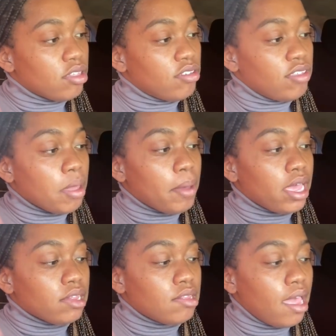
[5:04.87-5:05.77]
to take my
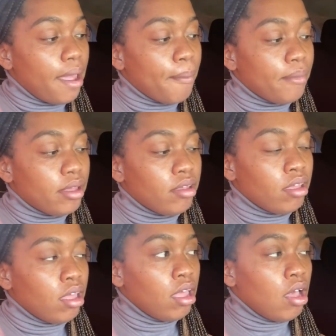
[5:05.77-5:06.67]
exam.
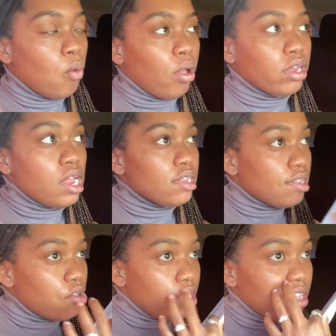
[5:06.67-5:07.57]
Well, not
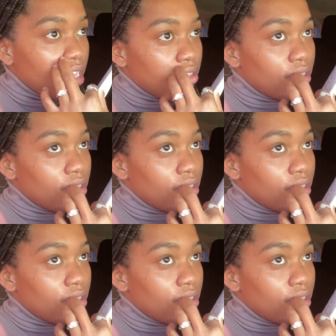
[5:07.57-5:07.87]
necessarily like to